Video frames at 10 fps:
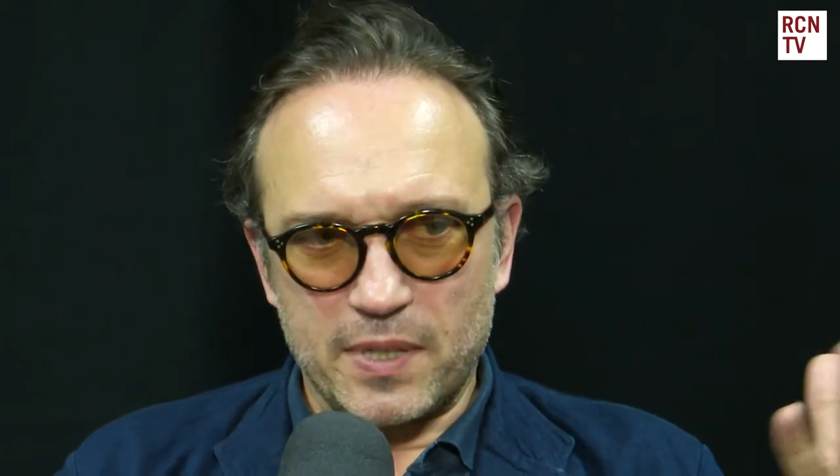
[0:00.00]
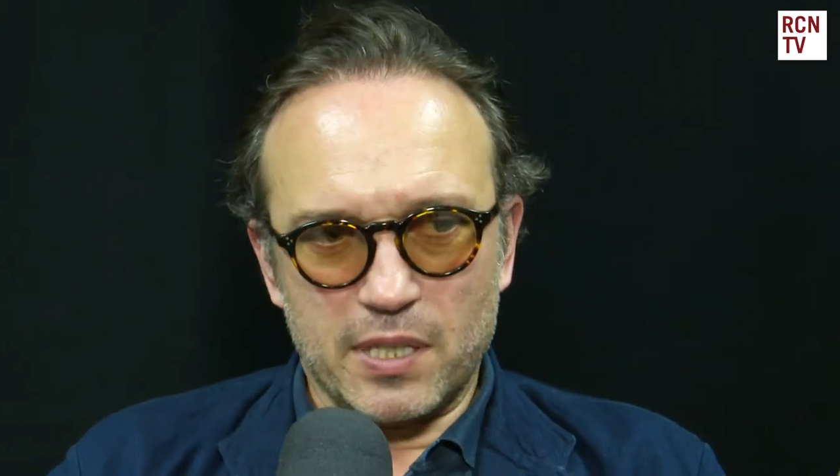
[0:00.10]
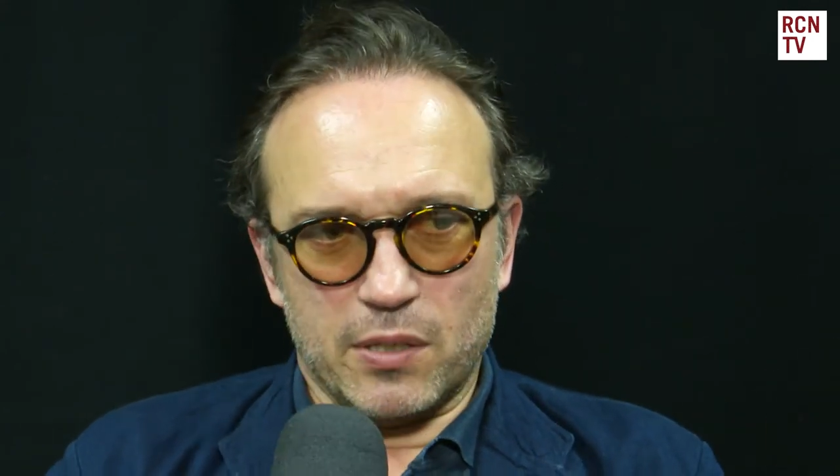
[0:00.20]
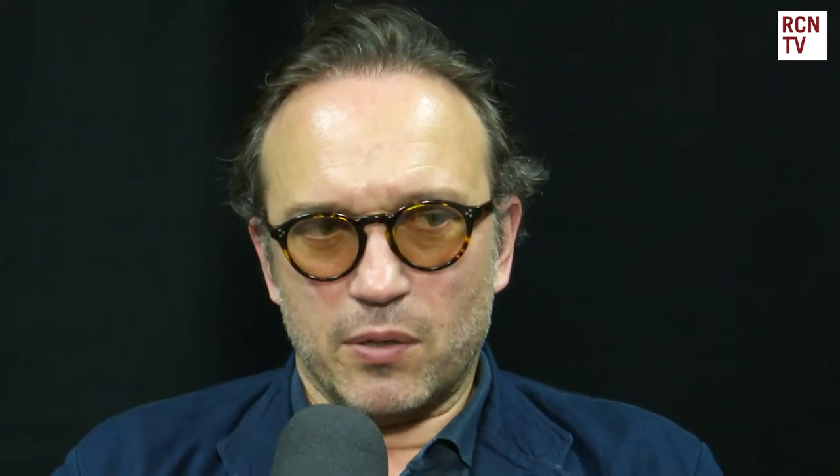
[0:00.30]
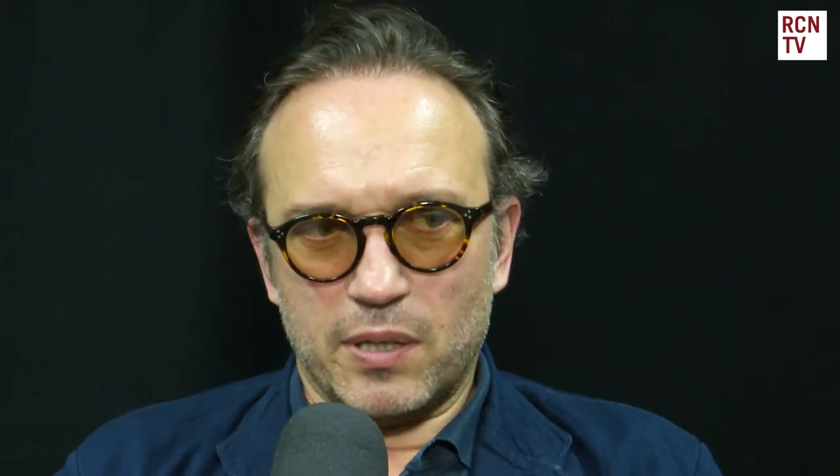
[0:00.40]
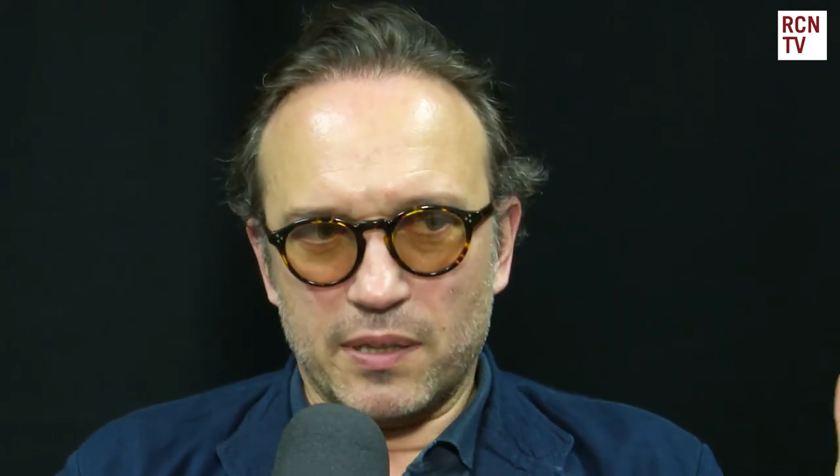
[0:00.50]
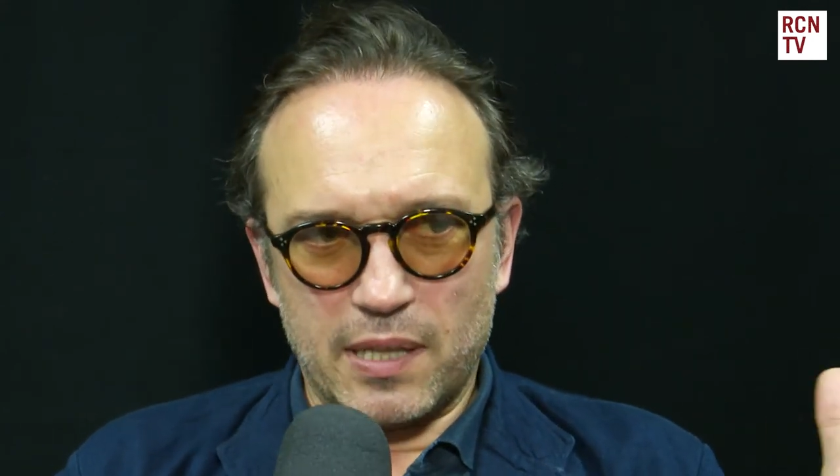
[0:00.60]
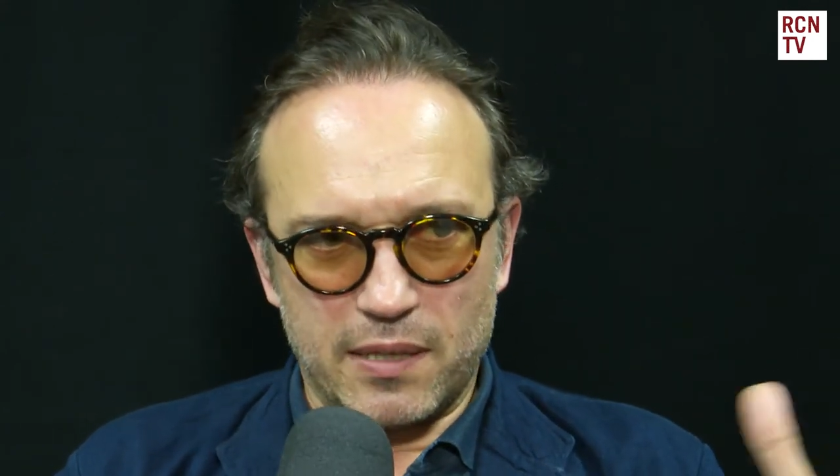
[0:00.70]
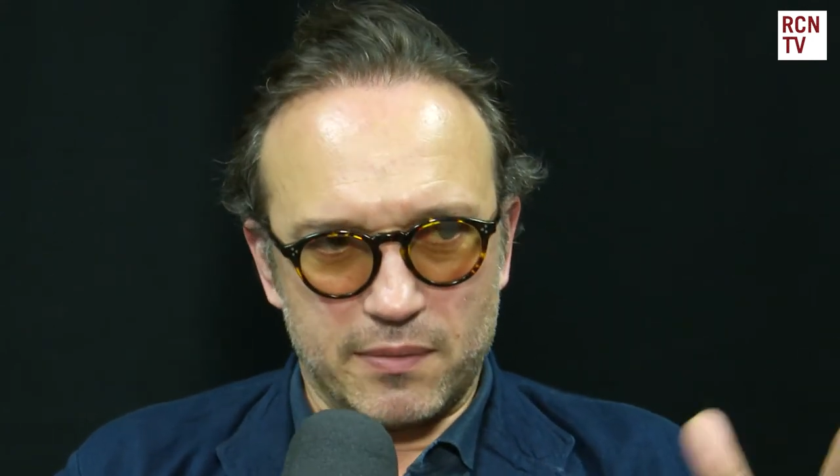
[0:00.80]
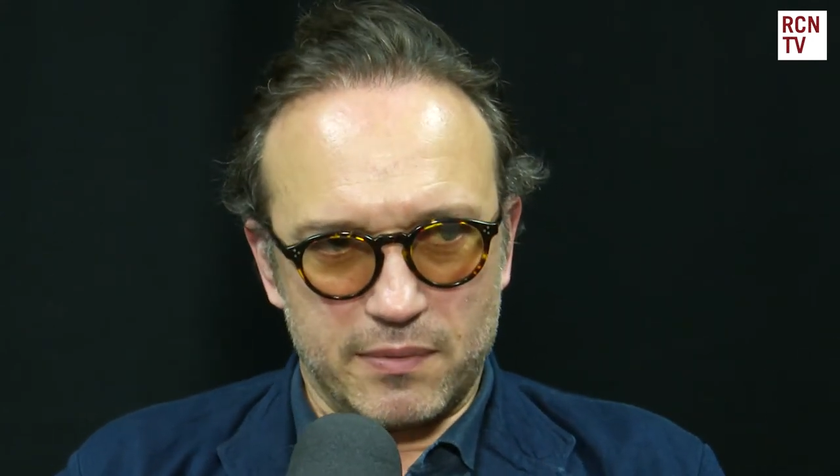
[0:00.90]
you know, in
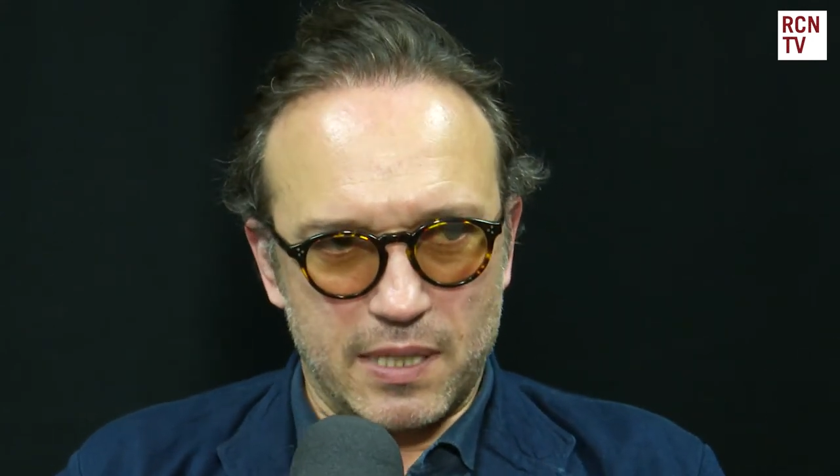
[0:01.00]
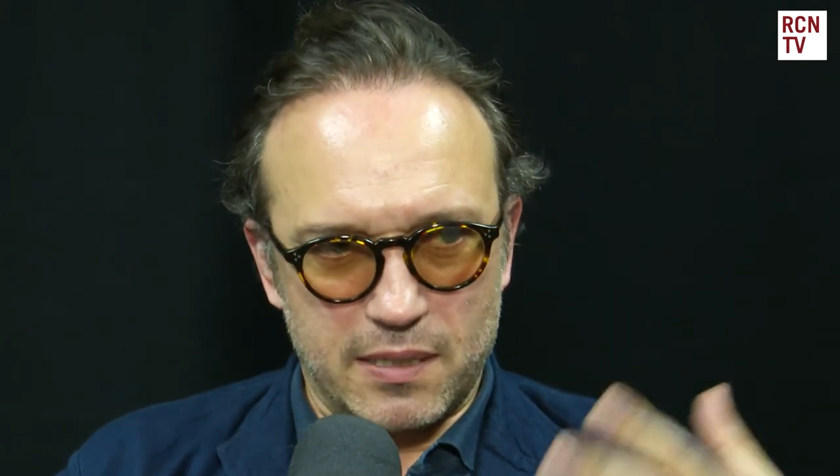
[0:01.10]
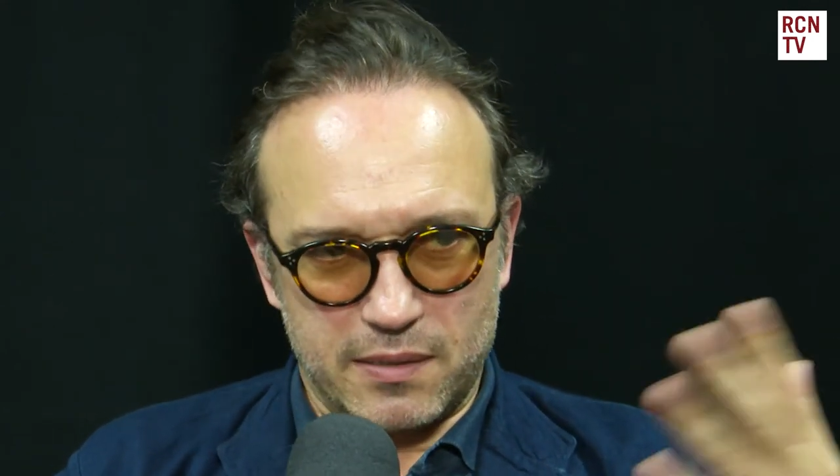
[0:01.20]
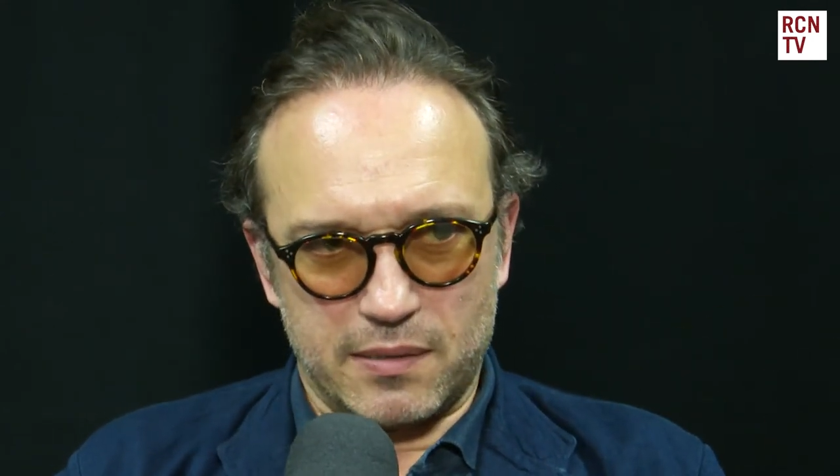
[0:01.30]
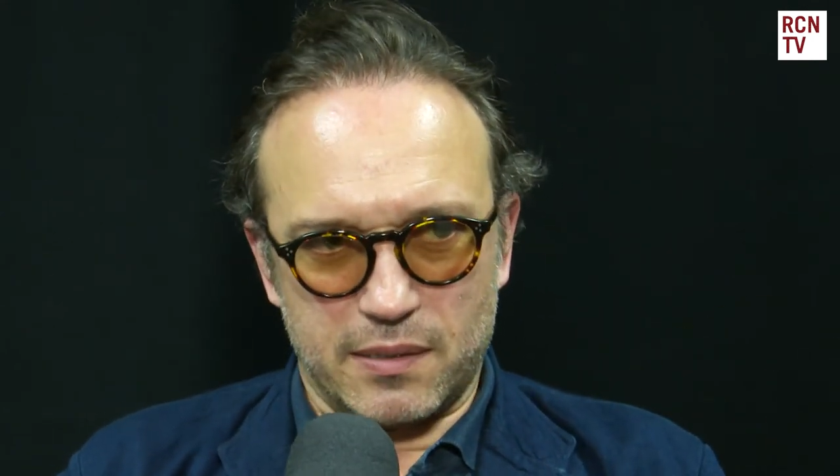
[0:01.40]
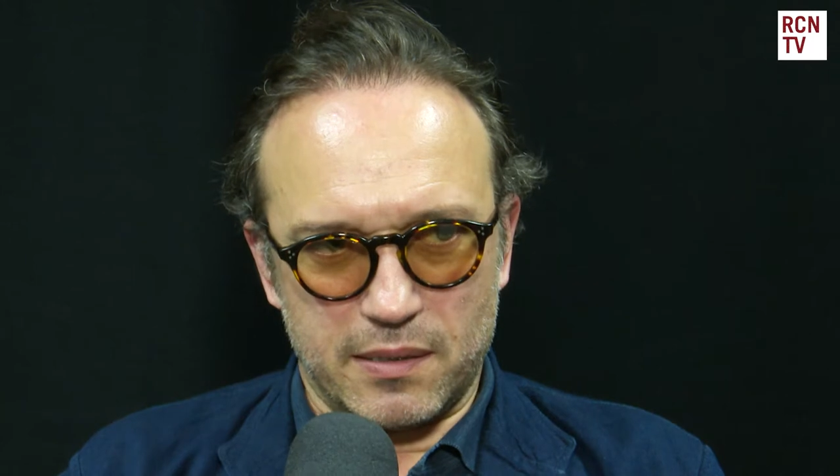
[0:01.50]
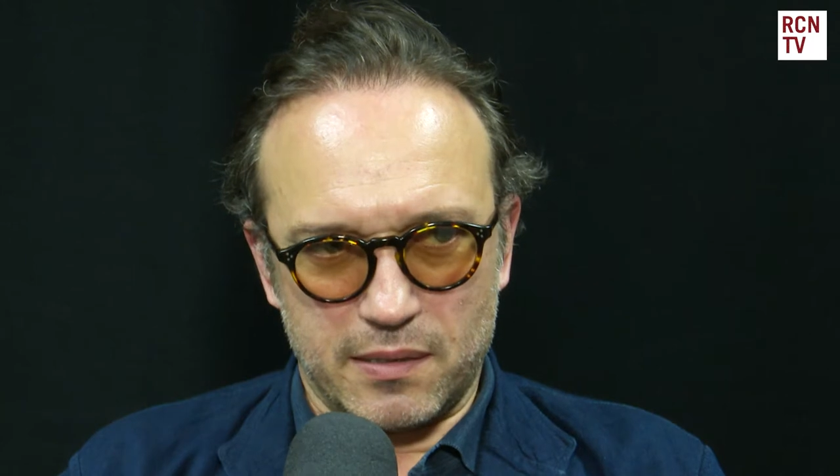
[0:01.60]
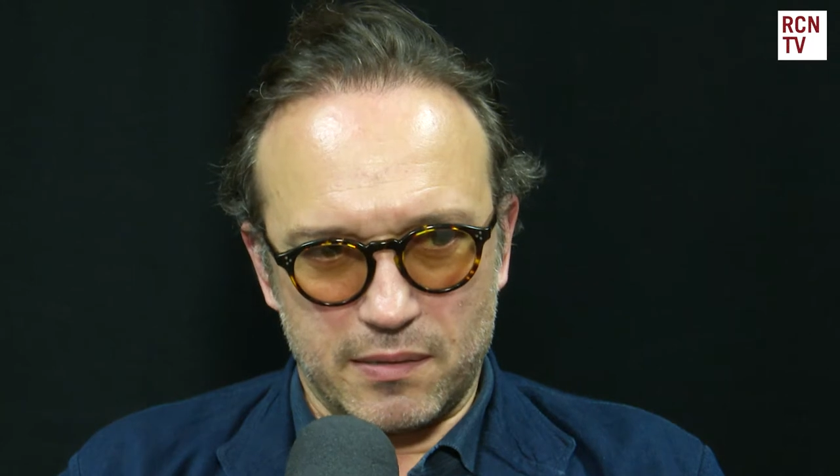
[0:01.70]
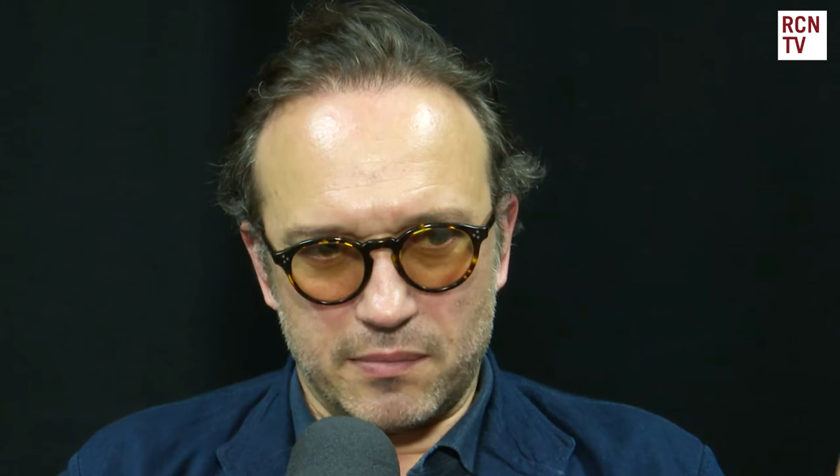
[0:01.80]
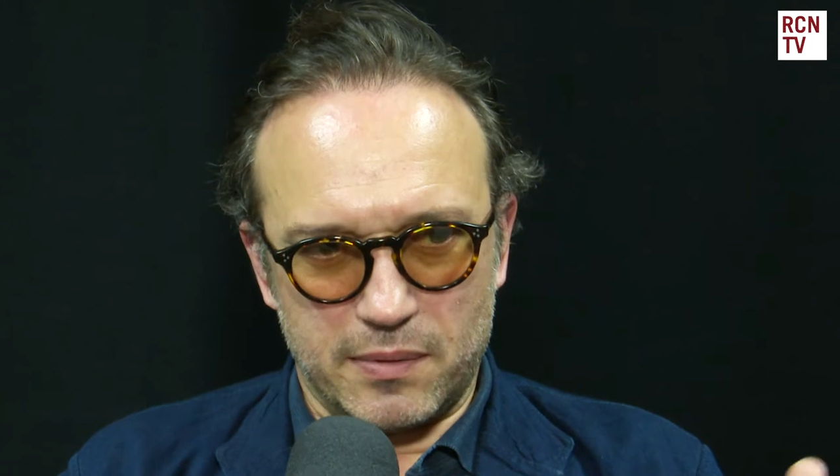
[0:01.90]
that that uh,
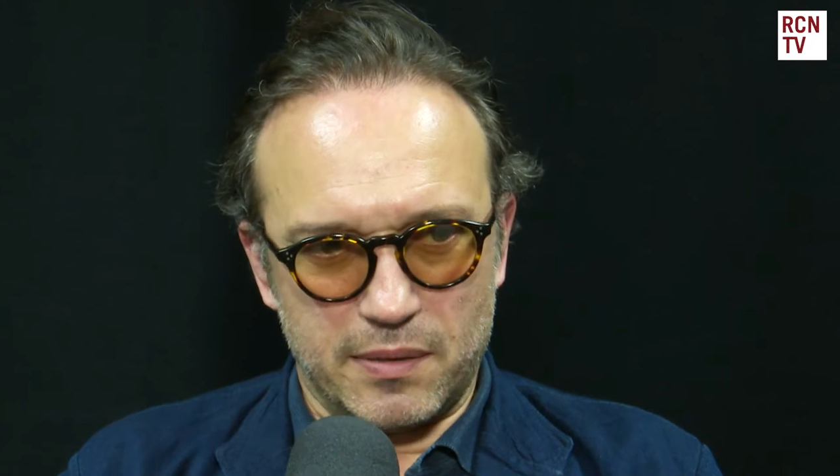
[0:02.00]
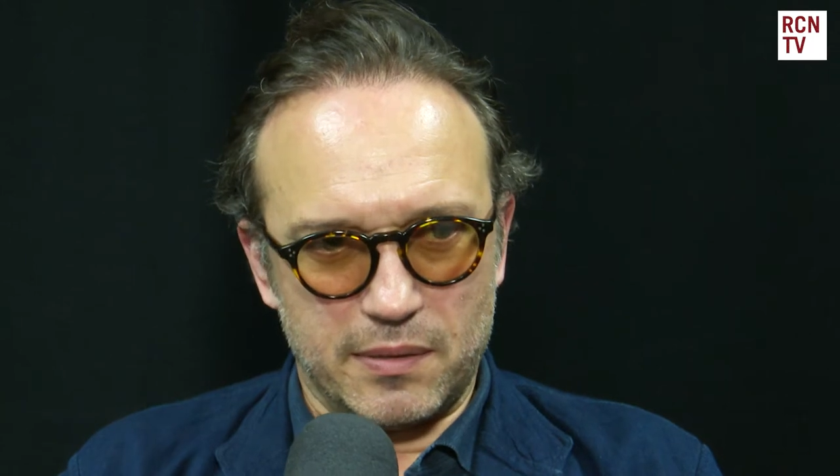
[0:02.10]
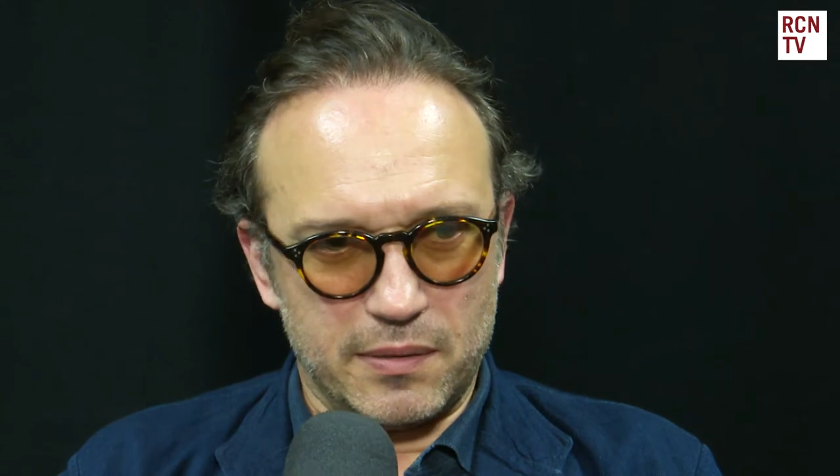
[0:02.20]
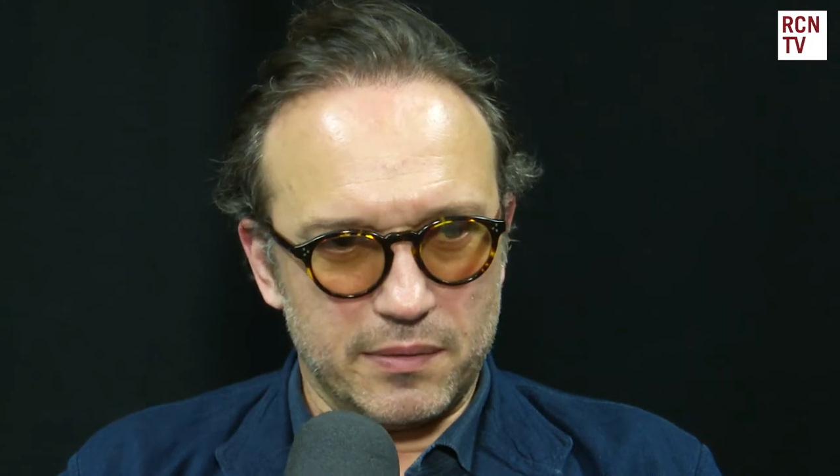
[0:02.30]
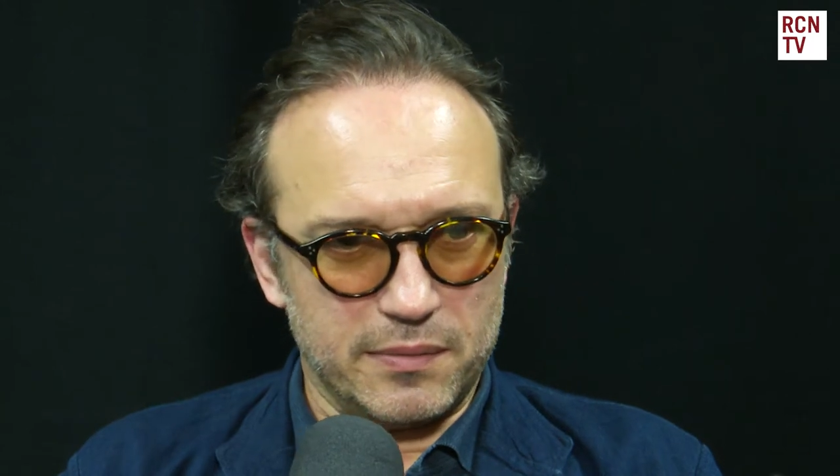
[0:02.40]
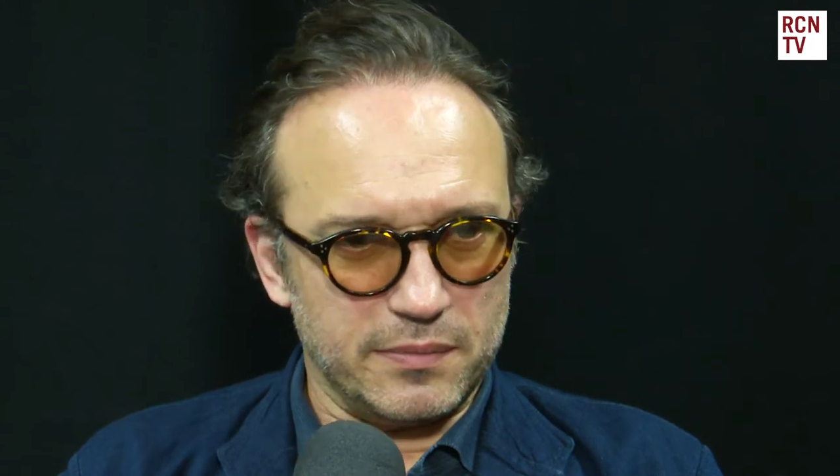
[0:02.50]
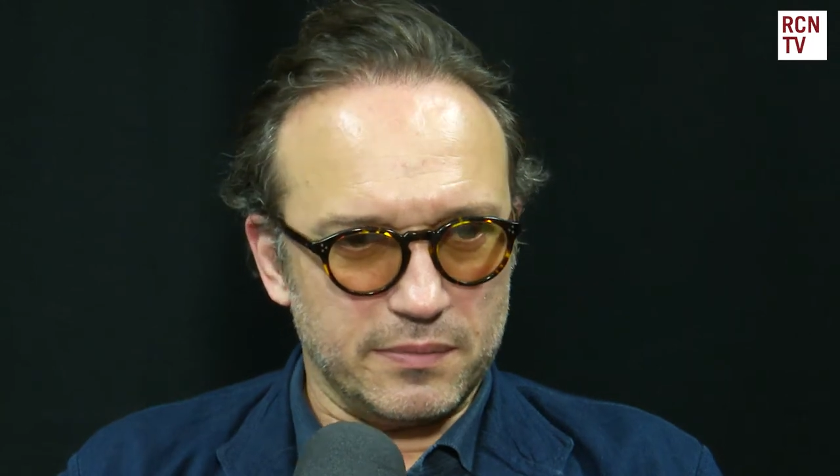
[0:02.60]
uh,